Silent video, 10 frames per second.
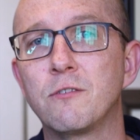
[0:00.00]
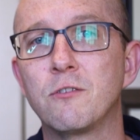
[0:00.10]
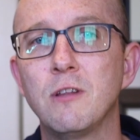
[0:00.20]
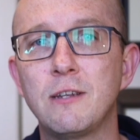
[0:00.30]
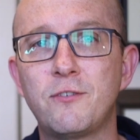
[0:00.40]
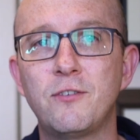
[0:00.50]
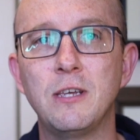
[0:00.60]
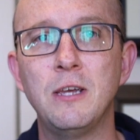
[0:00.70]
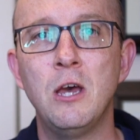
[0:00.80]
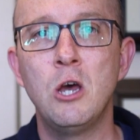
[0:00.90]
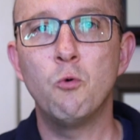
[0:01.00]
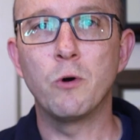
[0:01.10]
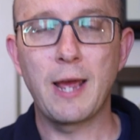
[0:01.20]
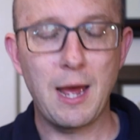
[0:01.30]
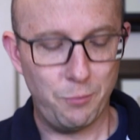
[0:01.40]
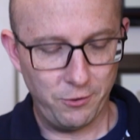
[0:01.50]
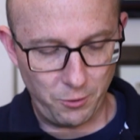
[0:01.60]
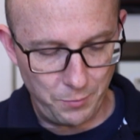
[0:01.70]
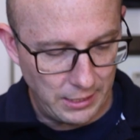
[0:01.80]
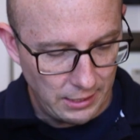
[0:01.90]
So let's see what
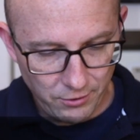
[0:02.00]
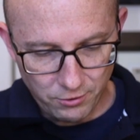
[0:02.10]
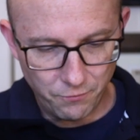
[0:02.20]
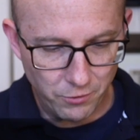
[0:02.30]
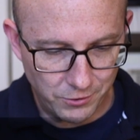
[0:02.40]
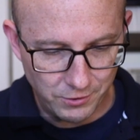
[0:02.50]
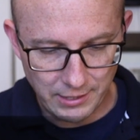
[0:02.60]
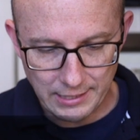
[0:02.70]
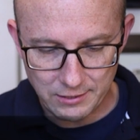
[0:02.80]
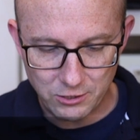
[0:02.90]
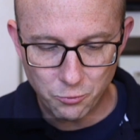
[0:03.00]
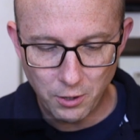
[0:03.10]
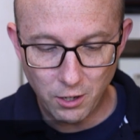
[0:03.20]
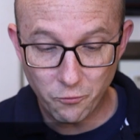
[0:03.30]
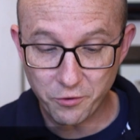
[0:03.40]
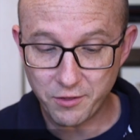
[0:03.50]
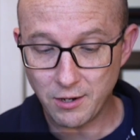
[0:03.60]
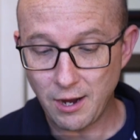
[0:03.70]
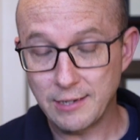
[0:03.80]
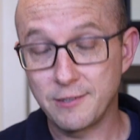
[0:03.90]
happens. It begins in verses 8 to 12 with the
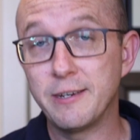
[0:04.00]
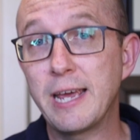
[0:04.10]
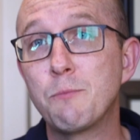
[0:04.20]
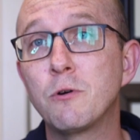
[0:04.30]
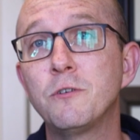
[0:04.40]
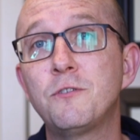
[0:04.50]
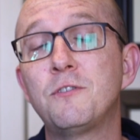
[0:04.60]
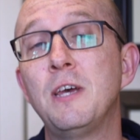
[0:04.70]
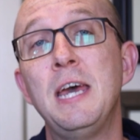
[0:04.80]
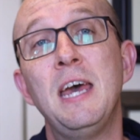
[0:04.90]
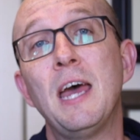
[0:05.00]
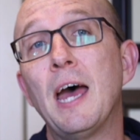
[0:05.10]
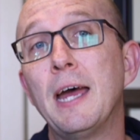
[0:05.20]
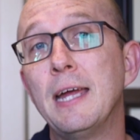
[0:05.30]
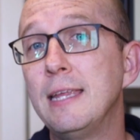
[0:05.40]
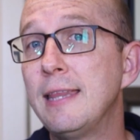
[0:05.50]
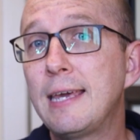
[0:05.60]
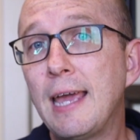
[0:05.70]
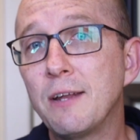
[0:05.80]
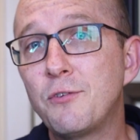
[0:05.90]
guy's neighbors, and
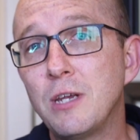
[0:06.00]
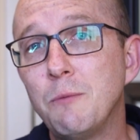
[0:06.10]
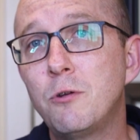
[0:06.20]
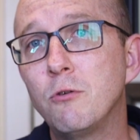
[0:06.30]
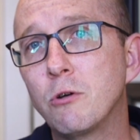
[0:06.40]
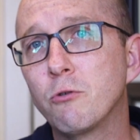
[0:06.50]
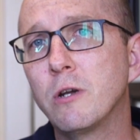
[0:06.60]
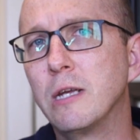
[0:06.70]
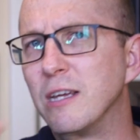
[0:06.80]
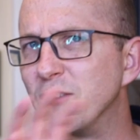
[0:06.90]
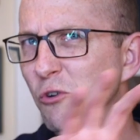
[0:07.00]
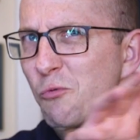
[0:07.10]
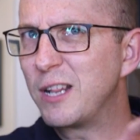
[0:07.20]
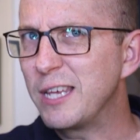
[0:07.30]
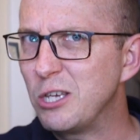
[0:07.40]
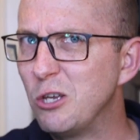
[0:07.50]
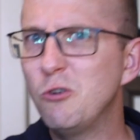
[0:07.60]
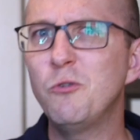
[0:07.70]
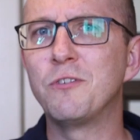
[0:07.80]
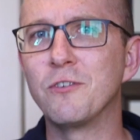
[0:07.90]
they can't seem to agree. Is it really
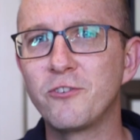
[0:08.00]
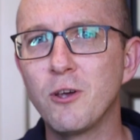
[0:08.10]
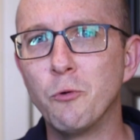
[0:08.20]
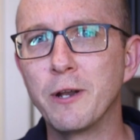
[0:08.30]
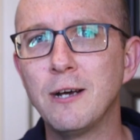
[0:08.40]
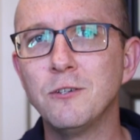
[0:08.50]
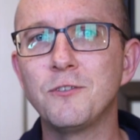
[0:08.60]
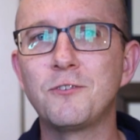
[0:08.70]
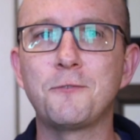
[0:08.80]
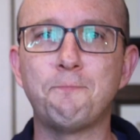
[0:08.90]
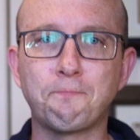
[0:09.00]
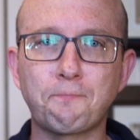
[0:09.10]
you? Is it someone else?